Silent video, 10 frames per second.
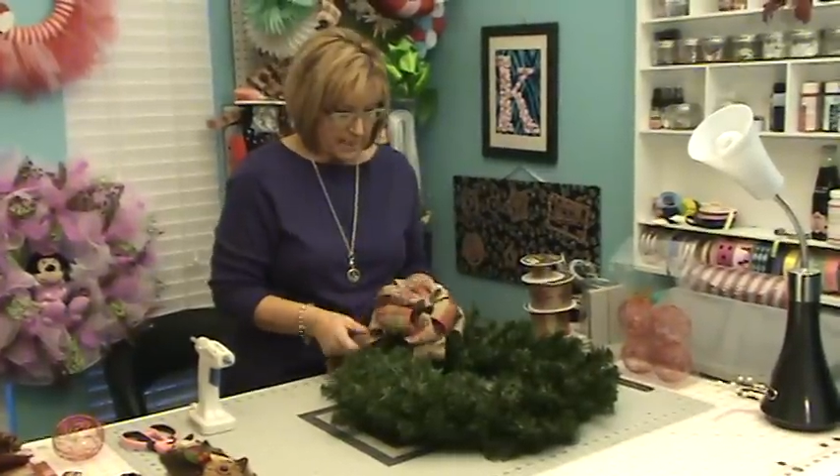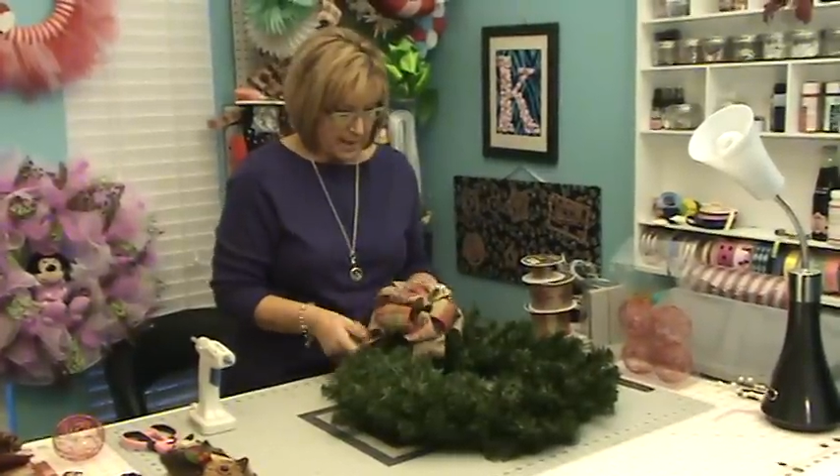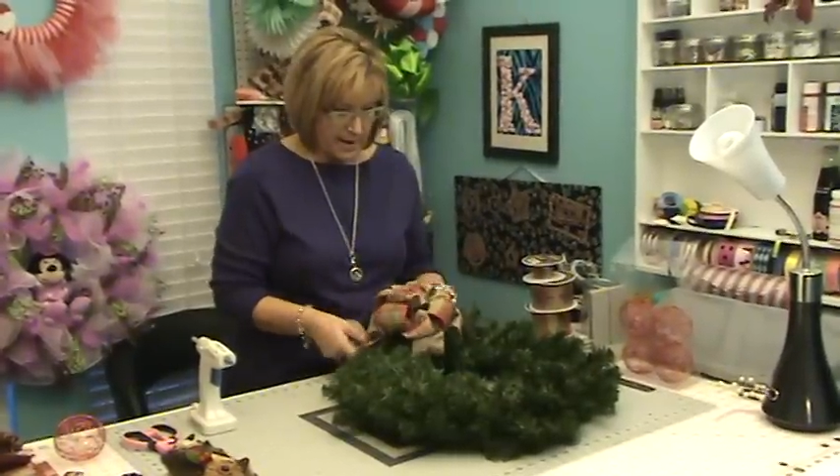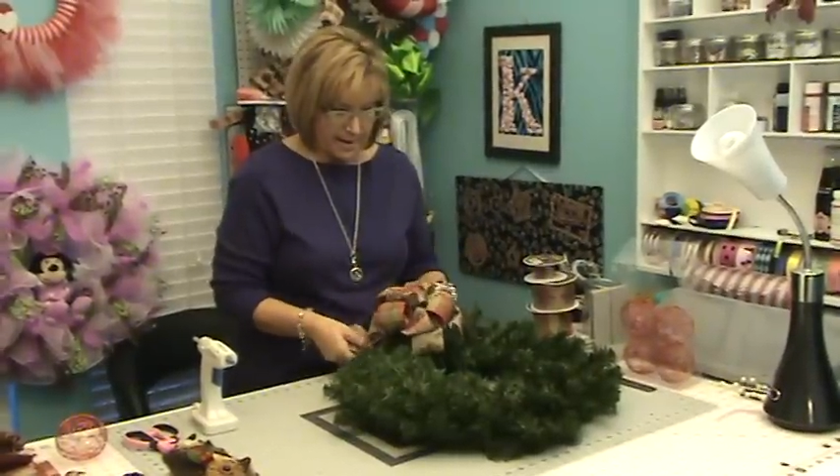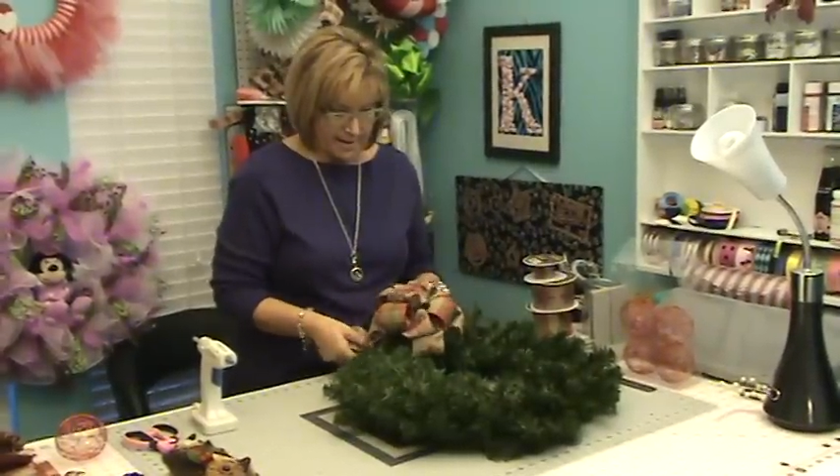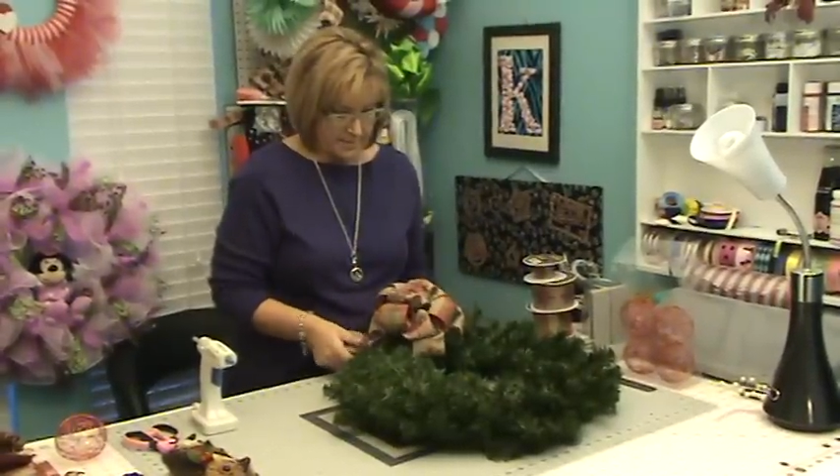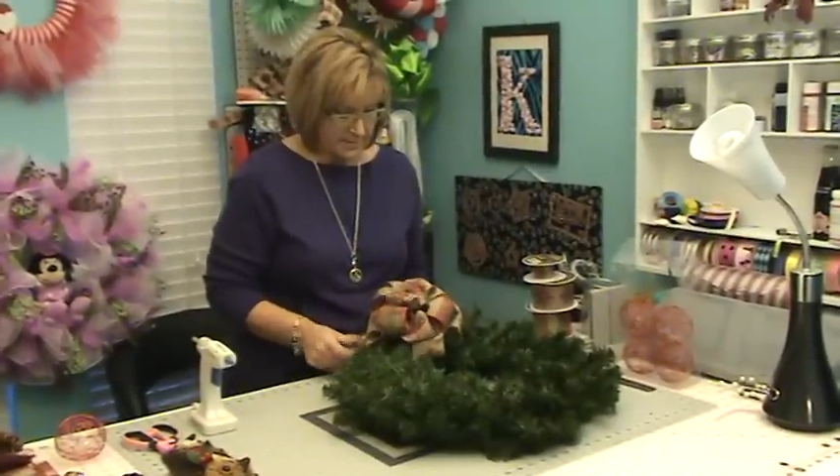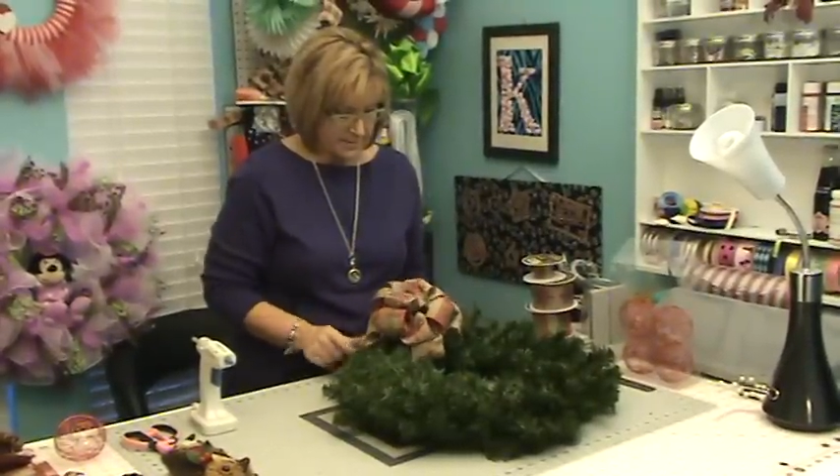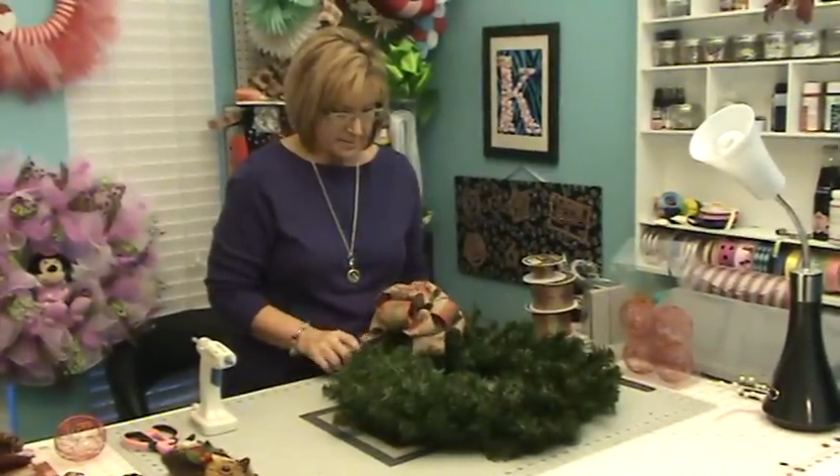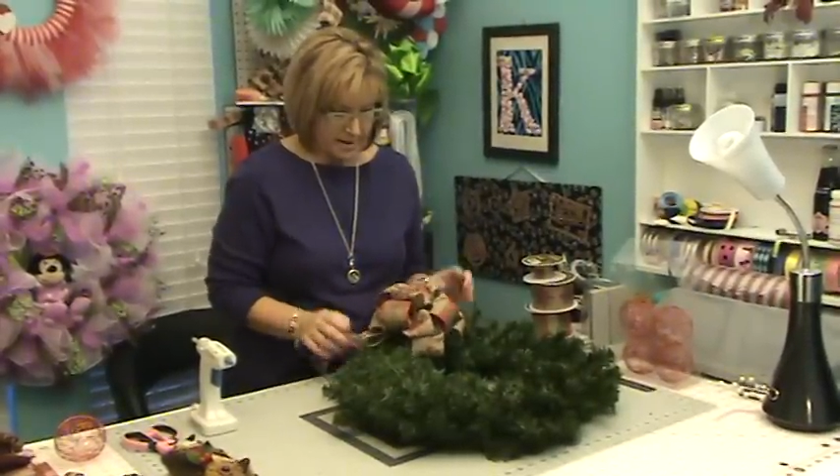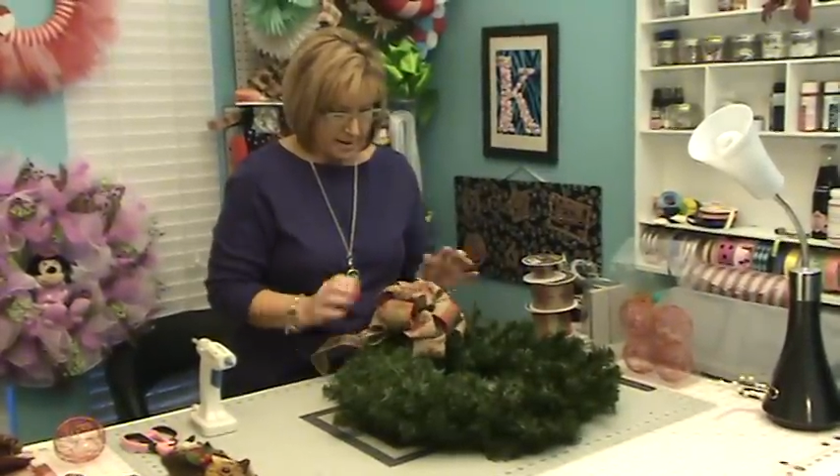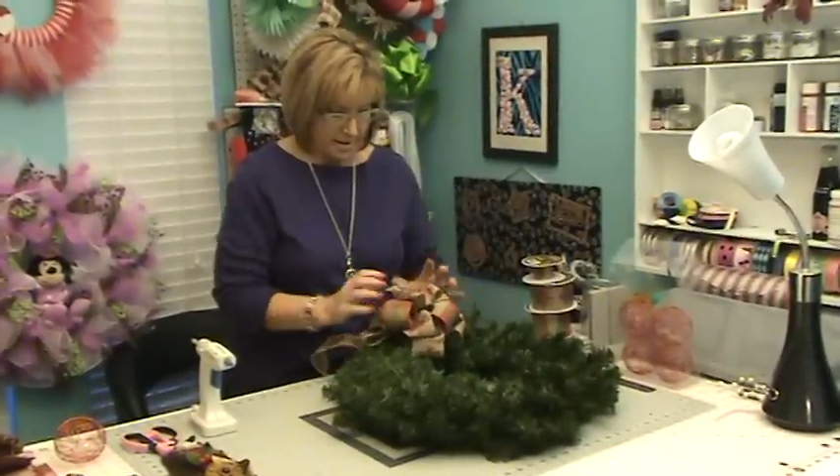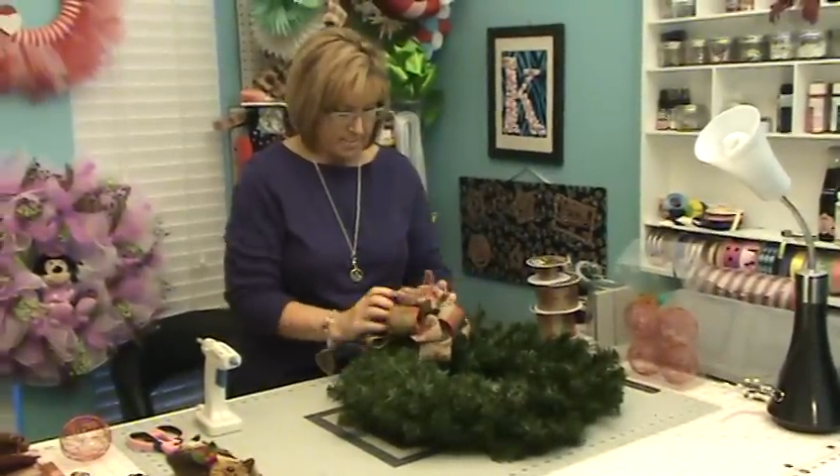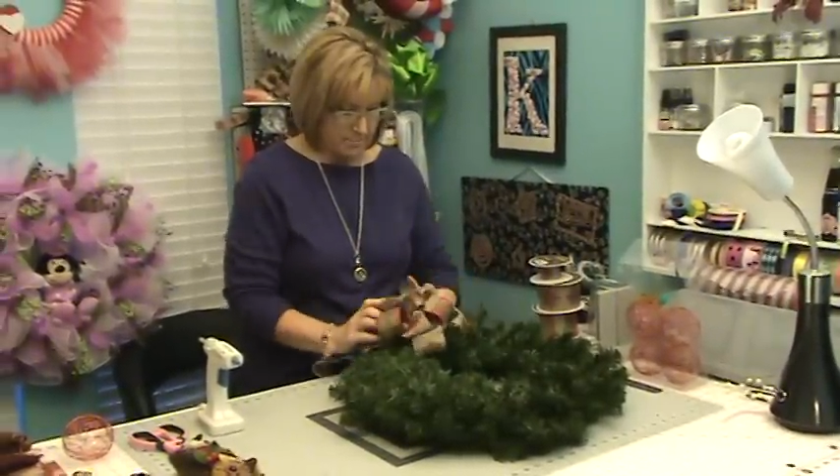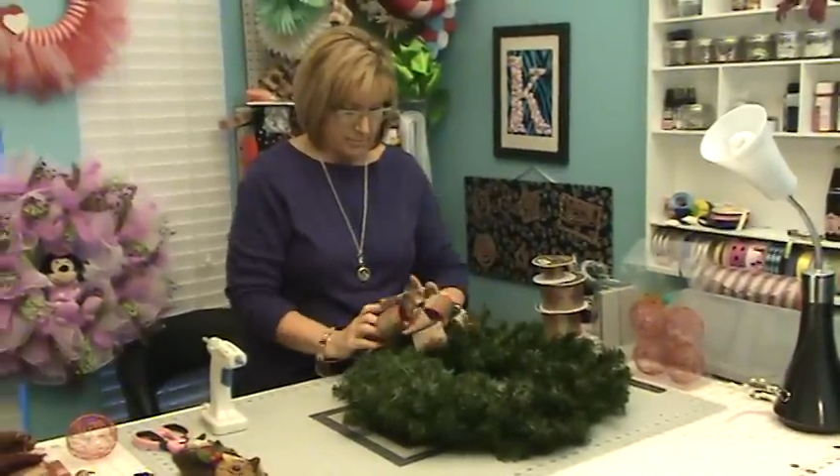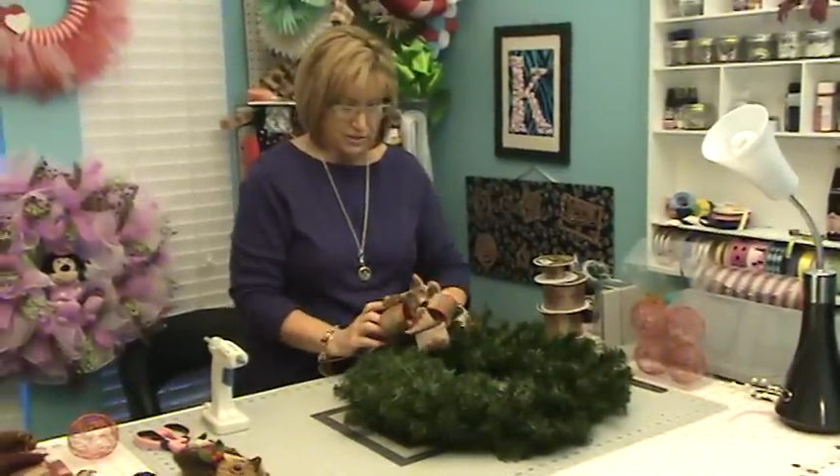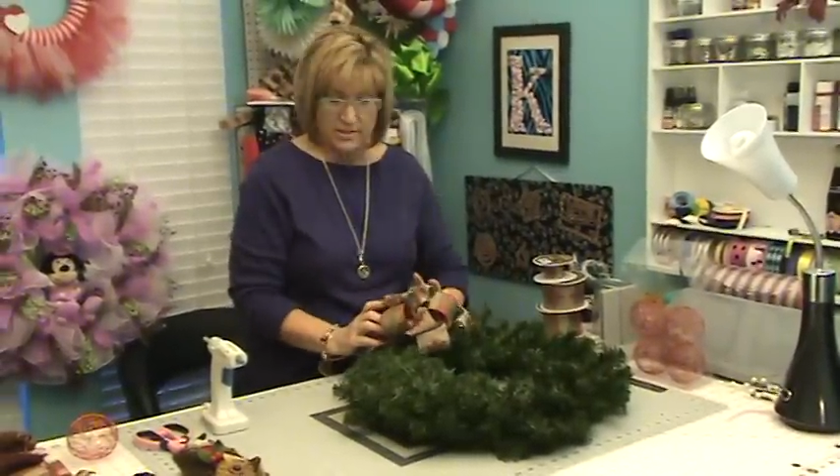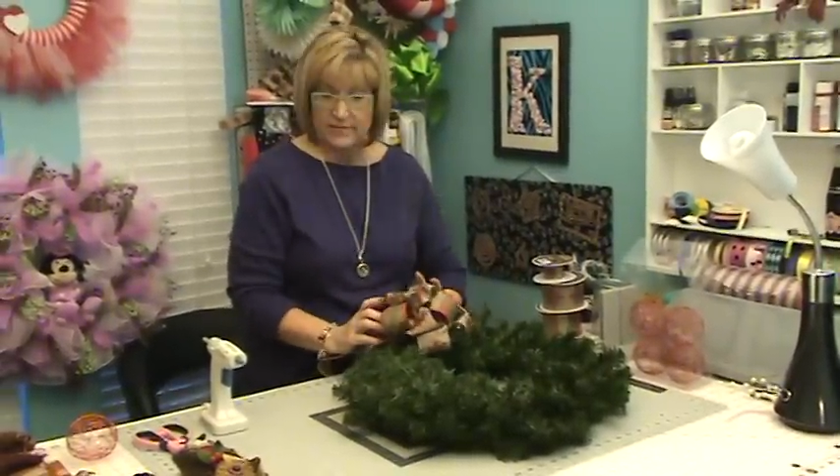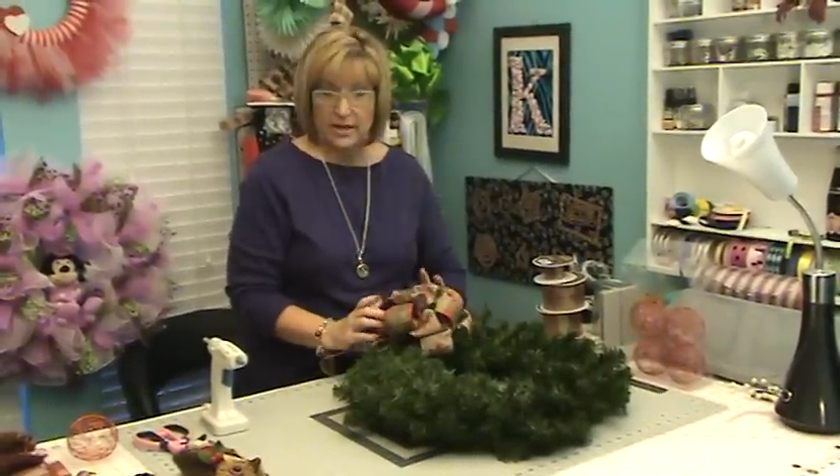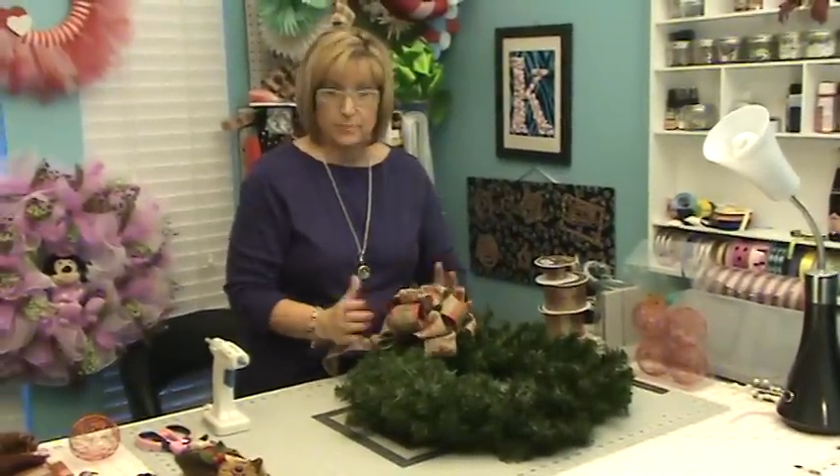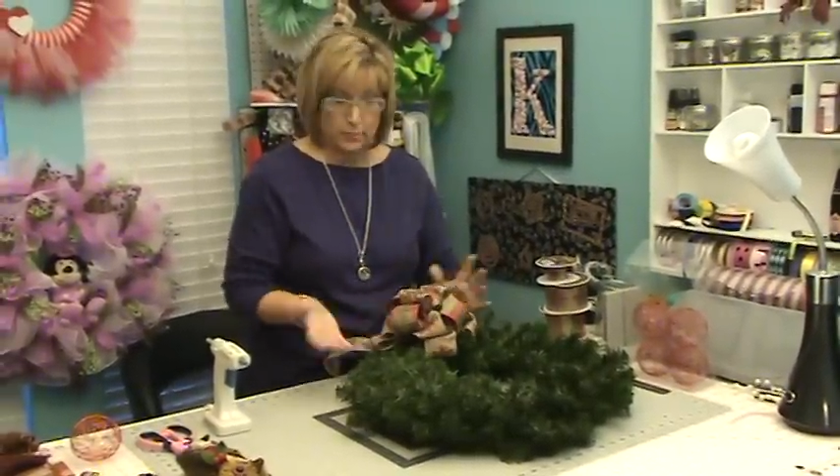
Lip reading: and which is very